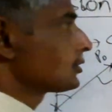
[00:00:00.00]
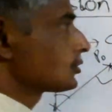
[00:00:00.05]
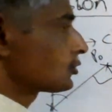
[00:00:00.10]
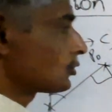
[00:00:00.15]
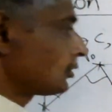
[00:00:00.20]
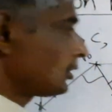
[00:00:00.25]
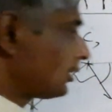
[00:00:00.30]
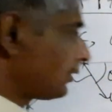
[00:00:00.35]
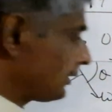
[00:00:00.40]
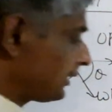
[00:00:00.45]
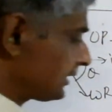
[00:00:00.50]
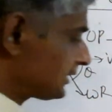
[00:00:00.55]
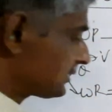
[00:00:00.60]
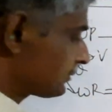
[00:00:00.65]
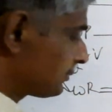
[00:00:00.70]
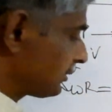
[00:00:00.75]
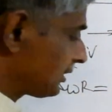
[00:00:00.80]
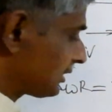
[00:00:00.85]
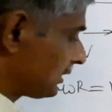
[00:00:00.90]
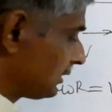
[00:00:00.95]
So now S
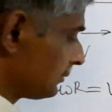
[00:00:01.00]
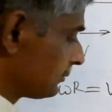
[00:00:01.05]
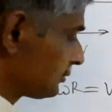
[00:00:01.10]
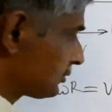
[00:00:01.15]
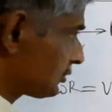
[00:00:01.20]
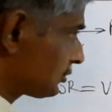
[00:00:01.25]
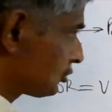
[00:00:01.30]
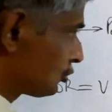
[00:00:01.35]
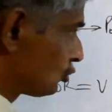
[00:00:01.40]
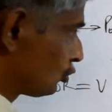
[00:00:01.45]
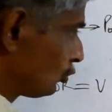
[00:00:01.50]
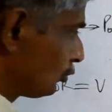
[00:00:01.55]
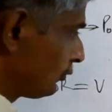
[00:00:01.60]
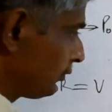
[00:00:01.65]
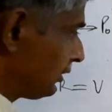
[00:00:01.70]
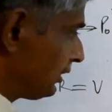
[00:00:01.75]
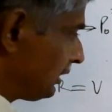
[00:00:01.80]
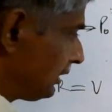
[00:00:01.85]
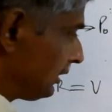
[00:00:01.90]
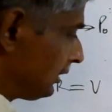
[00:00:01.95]
becomes
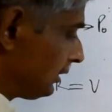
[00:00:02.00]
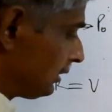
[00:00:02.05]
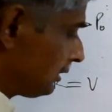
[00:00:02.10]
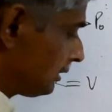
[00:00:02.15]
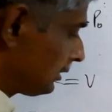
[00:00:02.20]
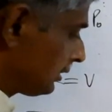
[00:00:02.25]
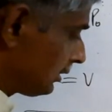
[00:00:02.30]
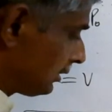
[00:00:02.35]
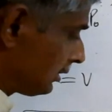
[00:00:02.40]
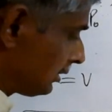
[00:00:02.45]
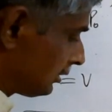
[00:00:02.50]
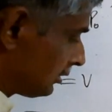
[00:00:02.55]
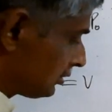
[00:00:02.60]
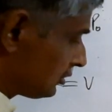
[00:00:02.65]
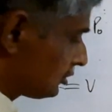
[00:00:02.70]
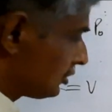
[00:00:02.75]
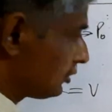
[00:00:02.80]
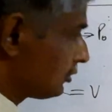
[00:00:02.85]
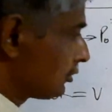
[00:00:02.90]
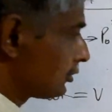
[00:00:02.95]
2v
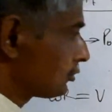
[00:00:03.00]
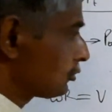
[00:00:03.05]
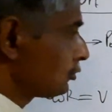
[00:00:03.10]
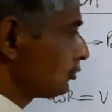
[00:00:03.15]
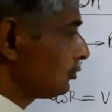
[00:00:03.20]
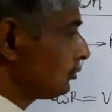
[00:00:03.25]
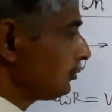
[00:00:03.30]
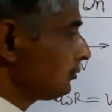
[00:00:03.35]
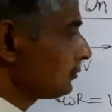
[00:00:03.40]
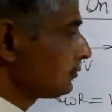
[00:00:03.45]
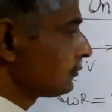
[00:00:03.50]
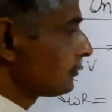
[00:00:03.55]
0 to